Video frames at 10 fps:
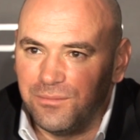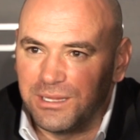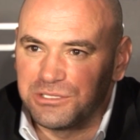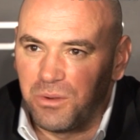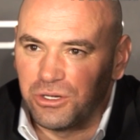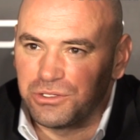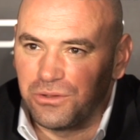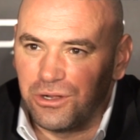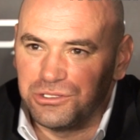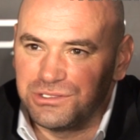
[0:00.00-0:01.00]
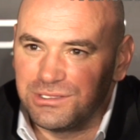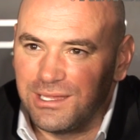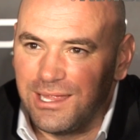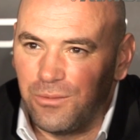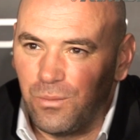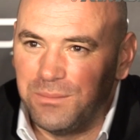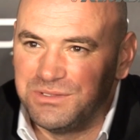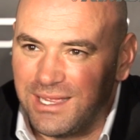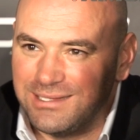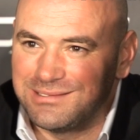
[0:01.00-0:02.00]
mixed martial arts
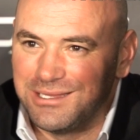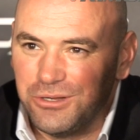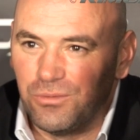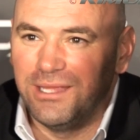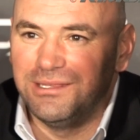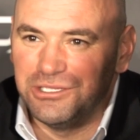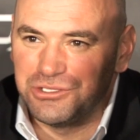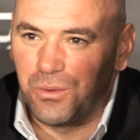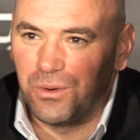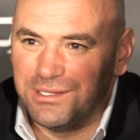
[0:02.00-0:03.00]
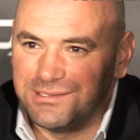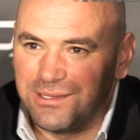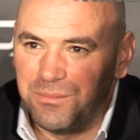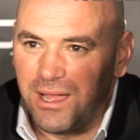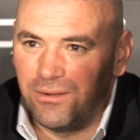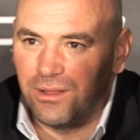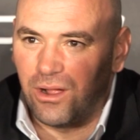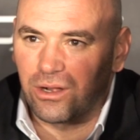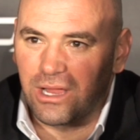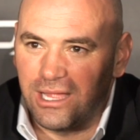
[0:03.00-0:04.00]
websites write these stories about
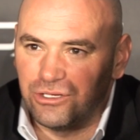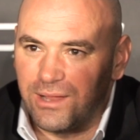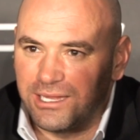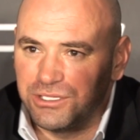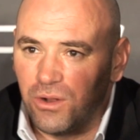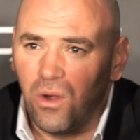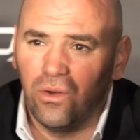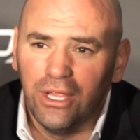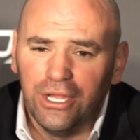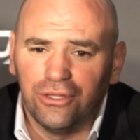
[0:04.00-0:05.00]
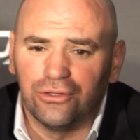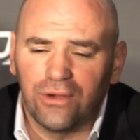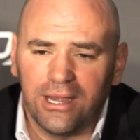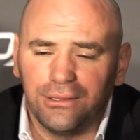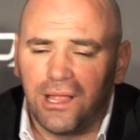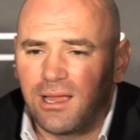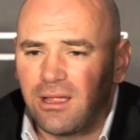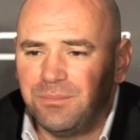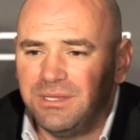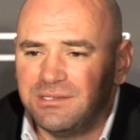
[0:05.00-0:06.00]
our contracts. You know, oh, they're trying to
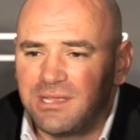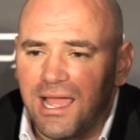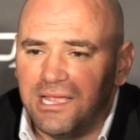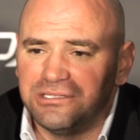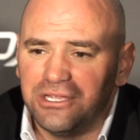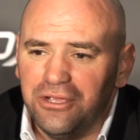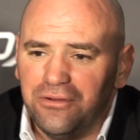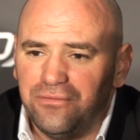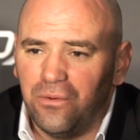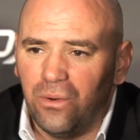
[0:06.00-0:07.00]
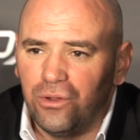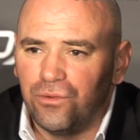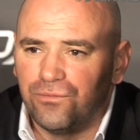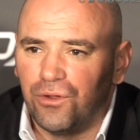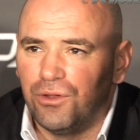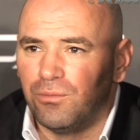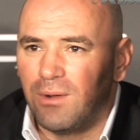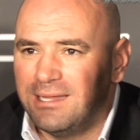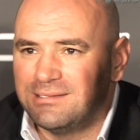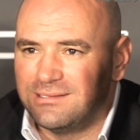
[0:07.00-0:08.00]
lock up these guys for their
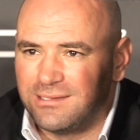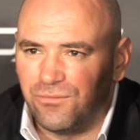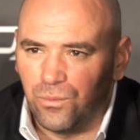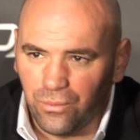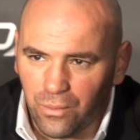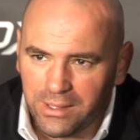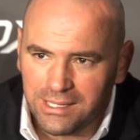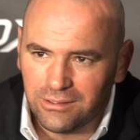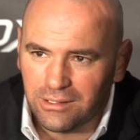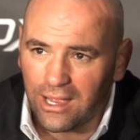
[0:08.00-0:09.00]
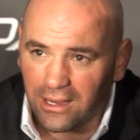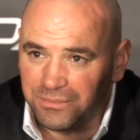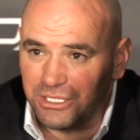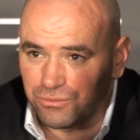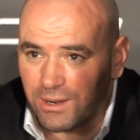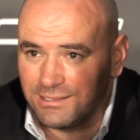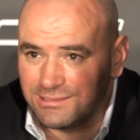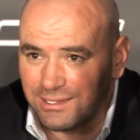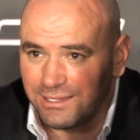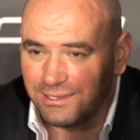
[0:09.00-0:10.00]
rights and stuff. When we lock up these
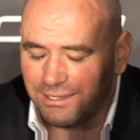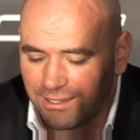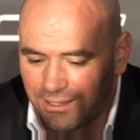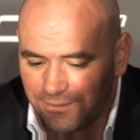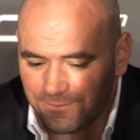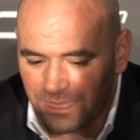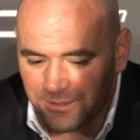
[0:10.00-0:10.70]
rights, like the